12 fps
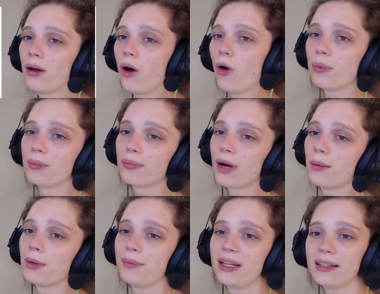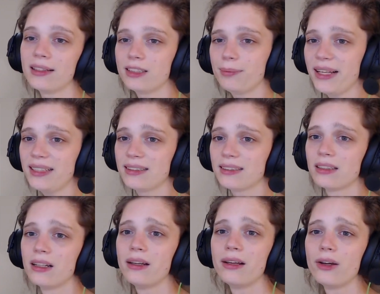open problem in this space
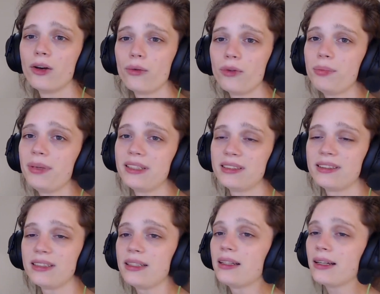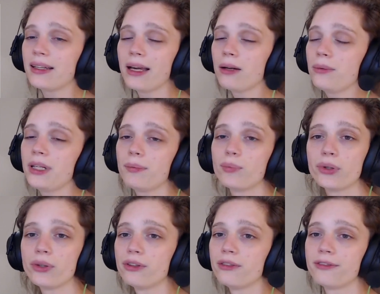would be to see, can we
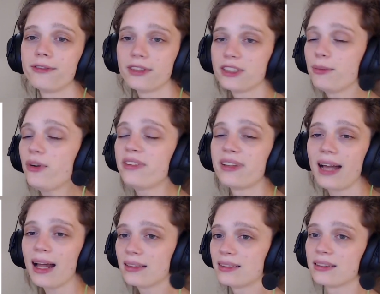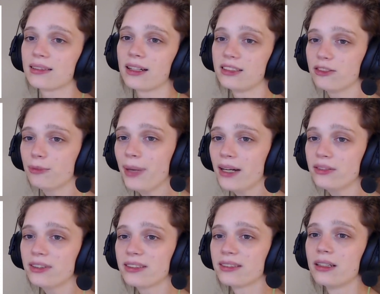prove smooth analysis kind of
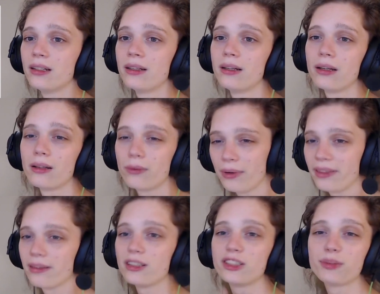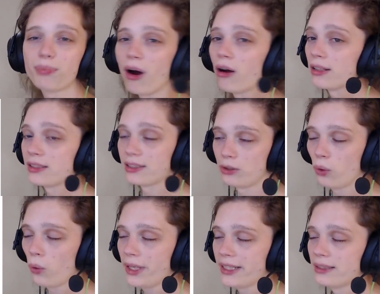bounds with sparse
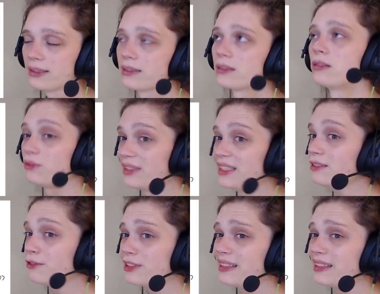noise? The reason for